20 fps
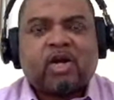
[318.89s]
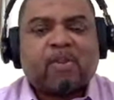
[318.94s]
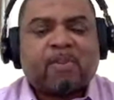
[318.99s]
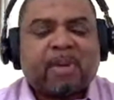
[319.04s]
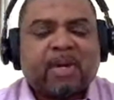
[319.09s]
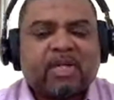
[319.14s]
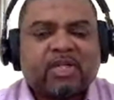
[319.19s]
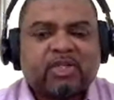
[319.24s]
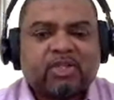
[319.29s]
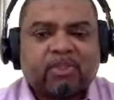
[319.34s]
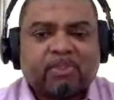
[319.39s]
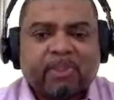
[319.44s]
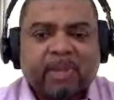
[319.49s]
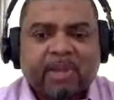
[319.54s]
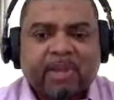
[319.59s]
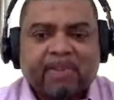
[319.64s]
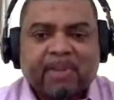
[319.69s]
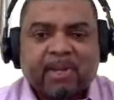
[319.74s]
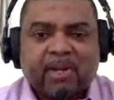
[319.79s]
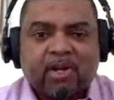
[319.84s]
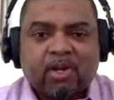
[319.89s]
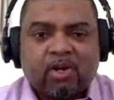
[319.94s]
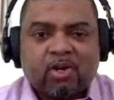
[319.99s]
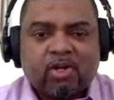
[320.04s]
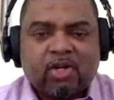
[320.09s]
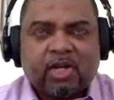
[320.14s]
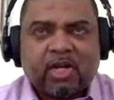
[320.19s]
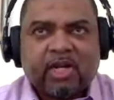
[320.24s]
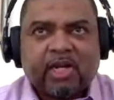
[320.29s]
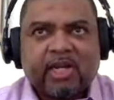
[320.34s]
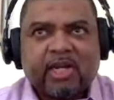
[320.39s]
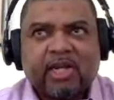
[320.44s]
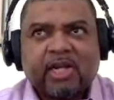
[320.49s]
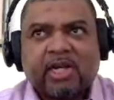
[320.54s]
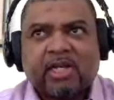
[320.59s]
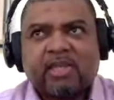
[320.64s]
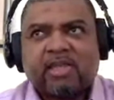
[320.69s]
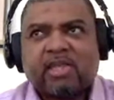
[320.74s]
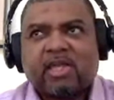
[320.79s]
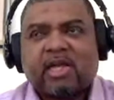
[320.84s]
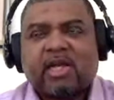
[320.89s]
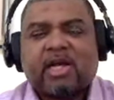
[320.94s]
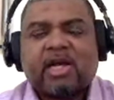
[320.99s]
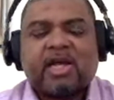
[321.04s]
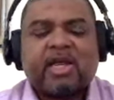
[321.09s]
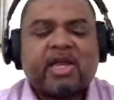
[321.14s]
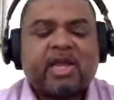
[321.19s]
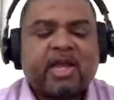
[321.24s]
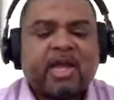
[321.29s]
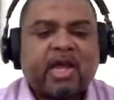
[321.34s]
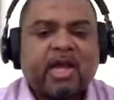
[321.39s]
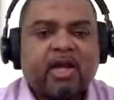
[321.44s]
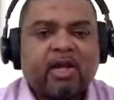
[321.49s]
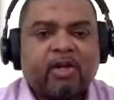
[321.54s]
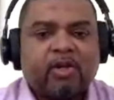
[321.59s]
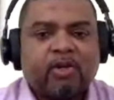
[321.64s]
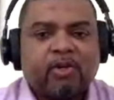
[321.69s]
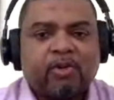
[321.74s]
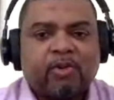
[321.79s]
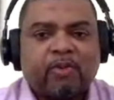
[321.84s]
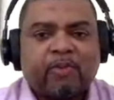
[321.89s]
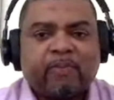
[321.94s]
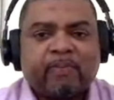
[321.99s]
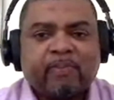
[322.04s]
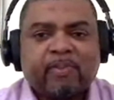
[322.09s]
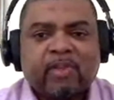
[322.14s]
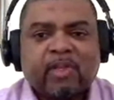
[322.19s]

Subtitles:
commercial paper locally, I think a year ago.